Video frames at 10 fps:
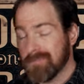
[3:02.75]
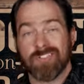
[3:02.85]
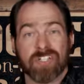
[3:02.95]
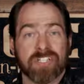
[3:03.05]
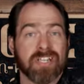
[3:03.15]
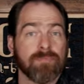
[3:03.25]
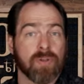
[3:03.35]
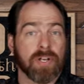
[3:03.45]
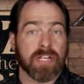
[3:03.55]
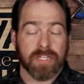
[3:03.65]
just to keep
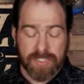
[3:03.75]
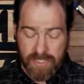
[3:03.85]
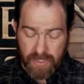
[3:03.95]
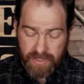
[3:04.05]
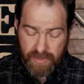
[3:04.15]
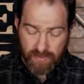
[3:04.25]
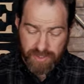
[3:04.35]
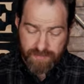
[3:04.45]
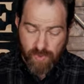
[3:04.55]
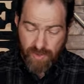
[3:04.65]
out any ice chunks, and we'll
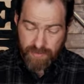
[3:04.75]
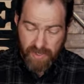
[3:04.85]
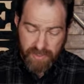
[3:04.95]
just pour them